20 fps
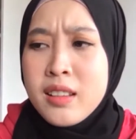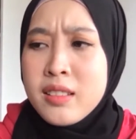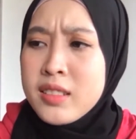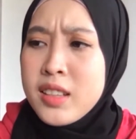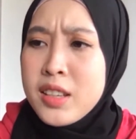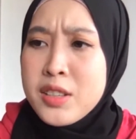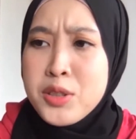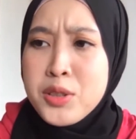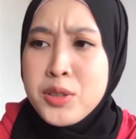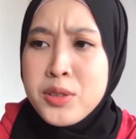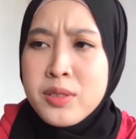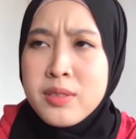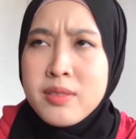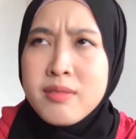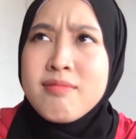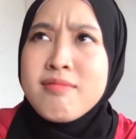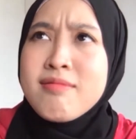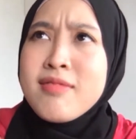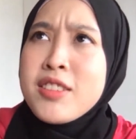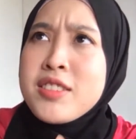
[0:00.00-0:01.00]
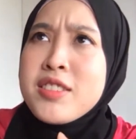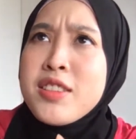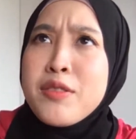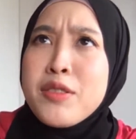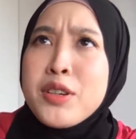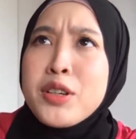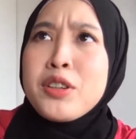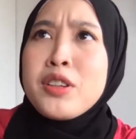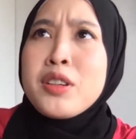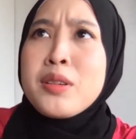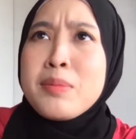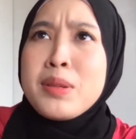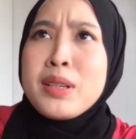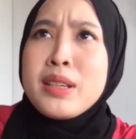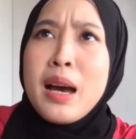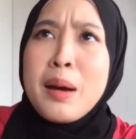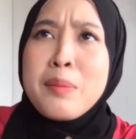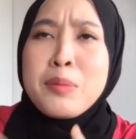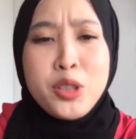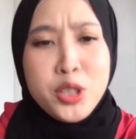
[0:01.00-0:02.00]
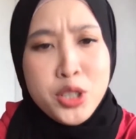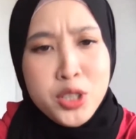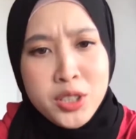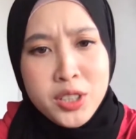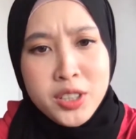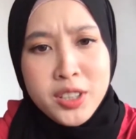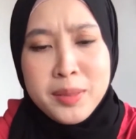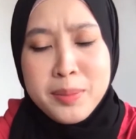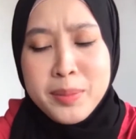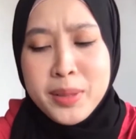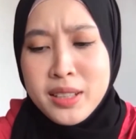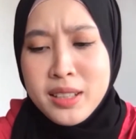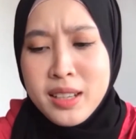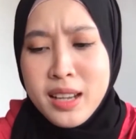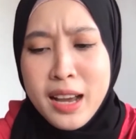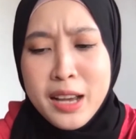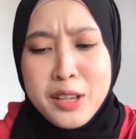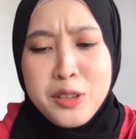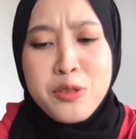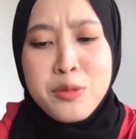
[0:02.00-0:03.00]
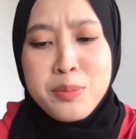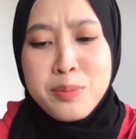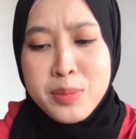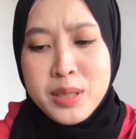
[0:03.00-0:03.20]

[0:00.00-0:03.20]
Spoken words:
there's never going to be, I'm not sure, but I don't